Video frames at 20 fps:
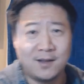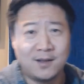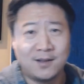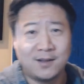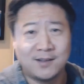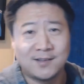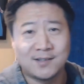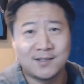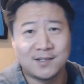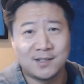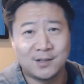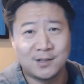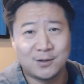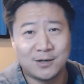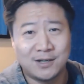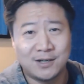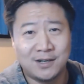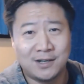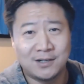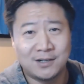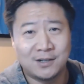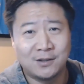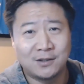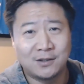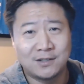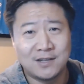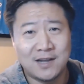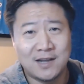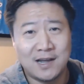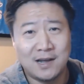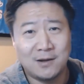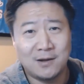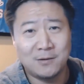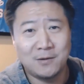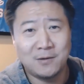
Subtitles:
Still trying not to look down.